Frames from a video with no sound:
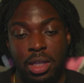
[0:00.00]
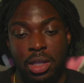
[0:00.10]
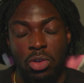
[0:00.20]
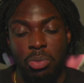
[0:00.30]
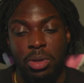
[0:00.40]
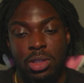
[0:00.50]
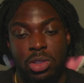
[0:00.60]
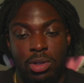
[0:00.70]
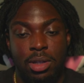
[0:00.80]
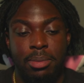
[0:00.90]
It would be
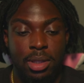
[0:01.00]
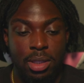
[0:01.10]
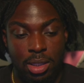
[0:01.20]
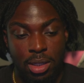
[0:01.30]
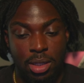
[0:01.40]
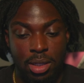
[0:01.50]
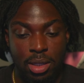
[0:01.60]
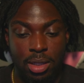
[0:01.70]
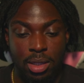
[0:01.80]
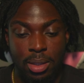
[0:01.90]
joining the military,
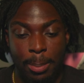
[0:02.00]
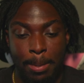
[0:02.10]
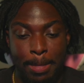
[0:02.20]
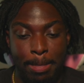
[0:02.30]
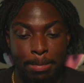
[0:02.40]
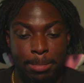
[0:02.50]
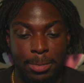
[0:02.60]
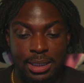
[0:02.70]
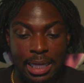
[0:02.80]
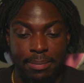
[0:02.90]

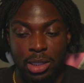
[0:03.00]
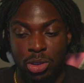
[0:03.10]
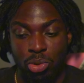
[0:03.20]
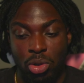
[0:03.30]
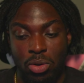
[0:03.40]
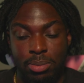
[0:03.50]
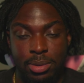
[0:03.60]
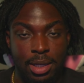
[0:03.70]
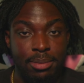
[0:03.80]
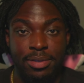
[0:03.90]
because that makes you grow up
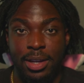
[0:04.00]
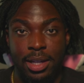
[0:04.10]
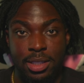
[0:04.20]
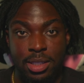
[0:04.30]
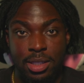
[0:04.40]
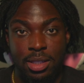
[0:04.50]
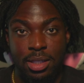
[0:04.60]
dumb fast.